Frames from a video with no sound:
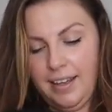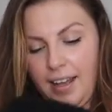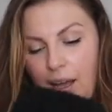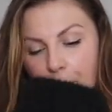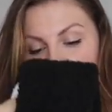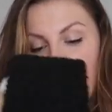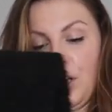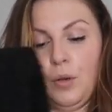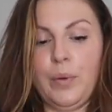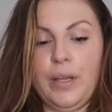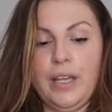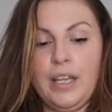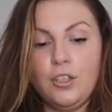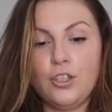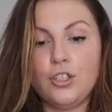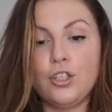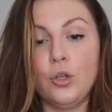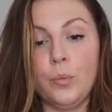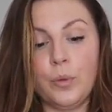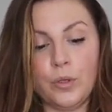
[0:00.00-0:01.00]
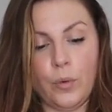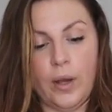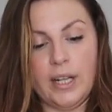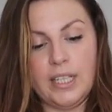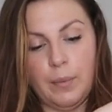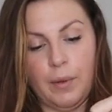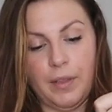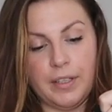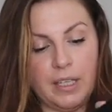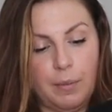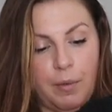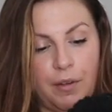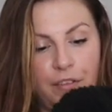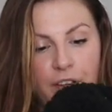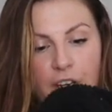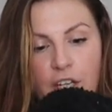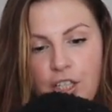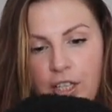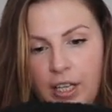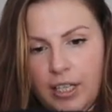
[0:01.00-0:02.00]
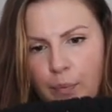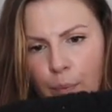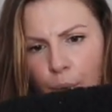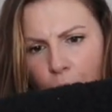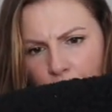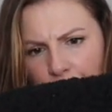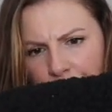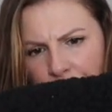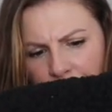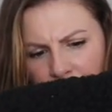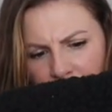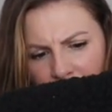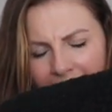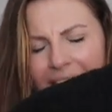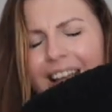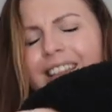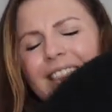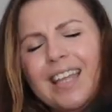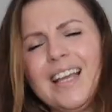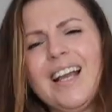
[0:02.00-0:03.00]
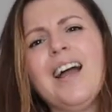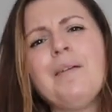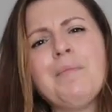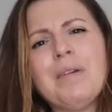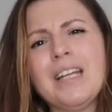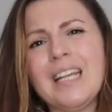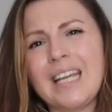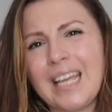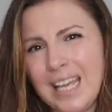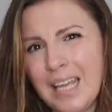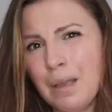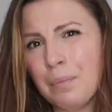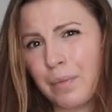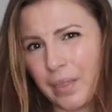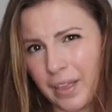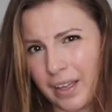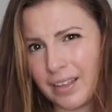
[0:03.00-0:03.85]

I'm going to be super sweaty by the time I finish this, but I think I'm going to keep